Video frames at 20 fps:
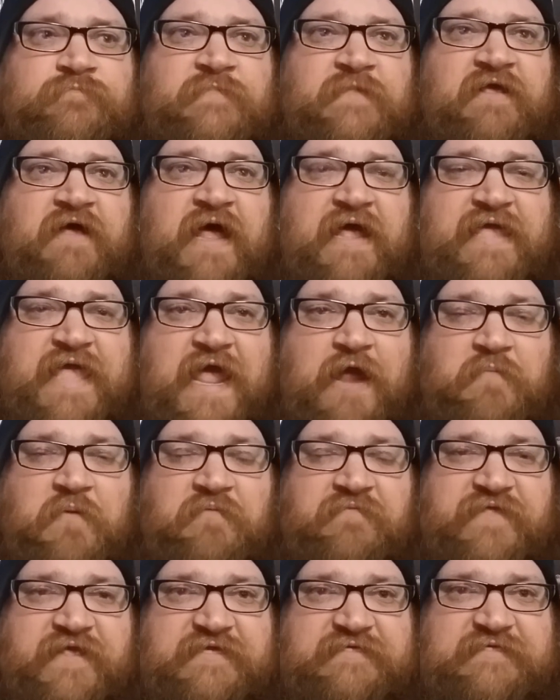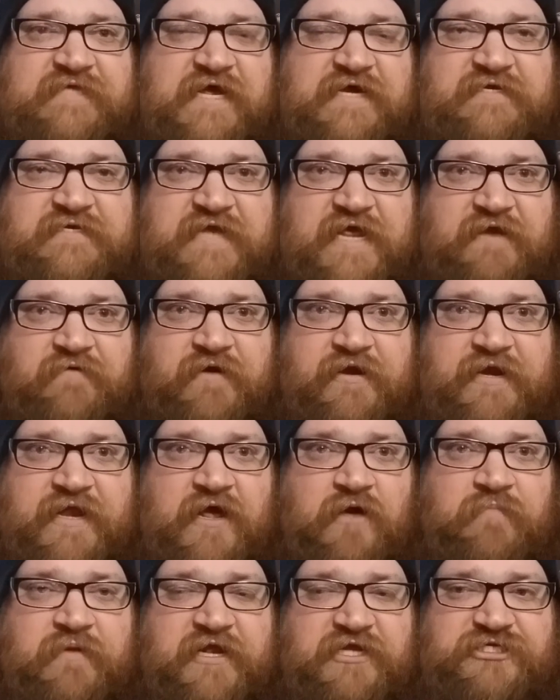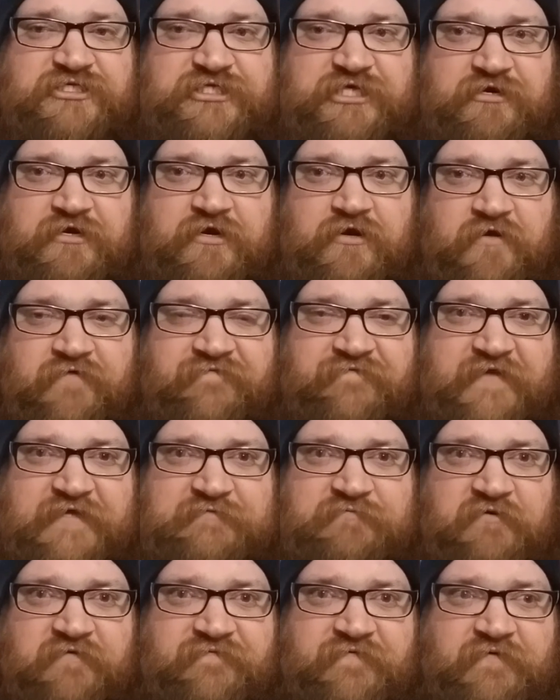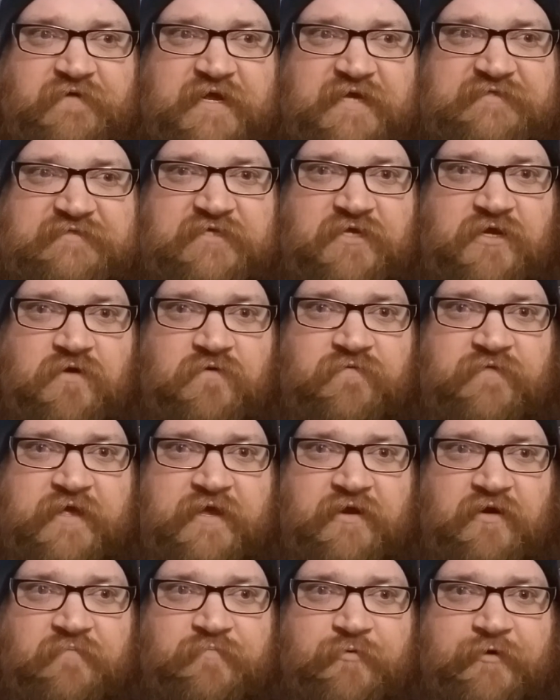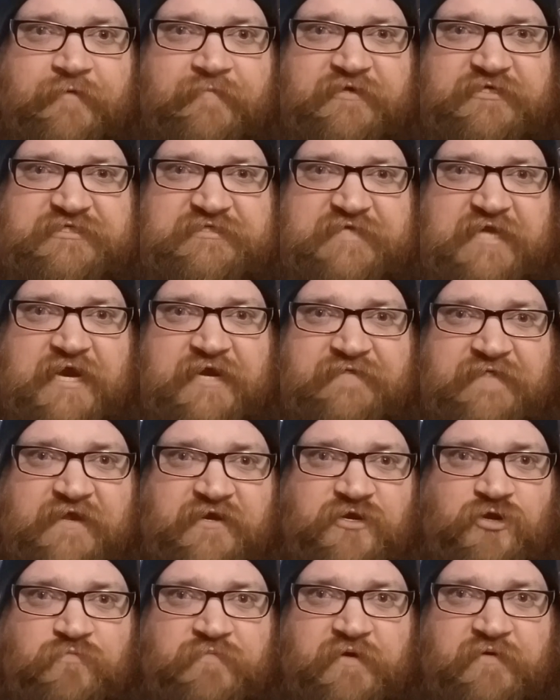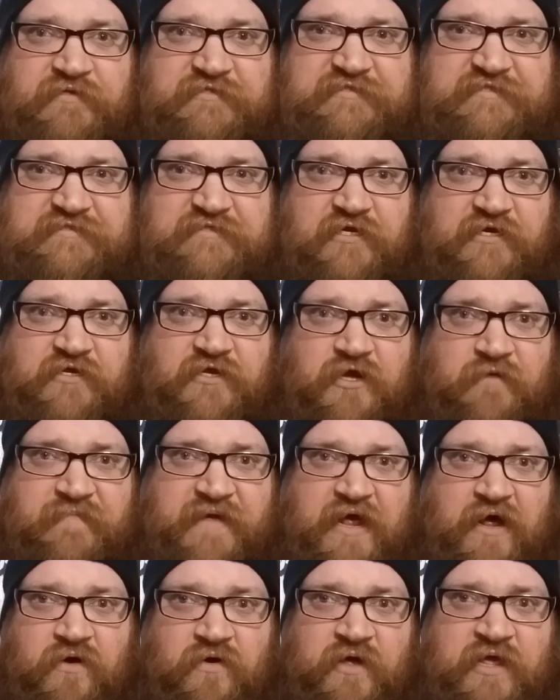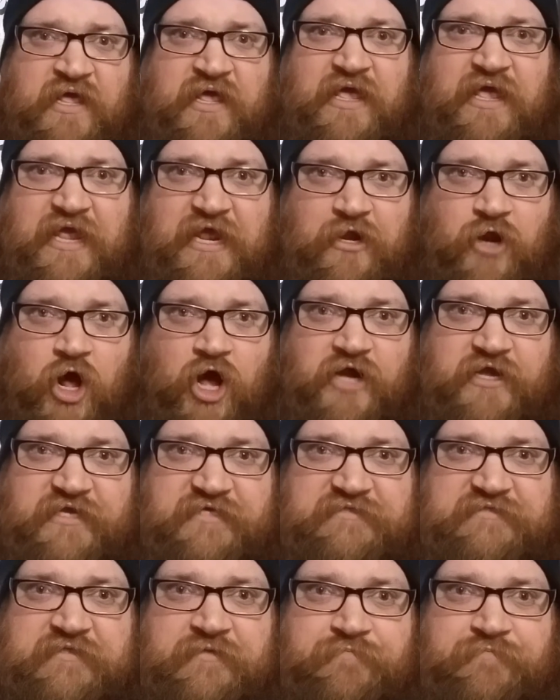I can't remember the exact date right now, but I shared it on Facebook a few days ago. They are pretty much saying that New Mutants is going to come out in August.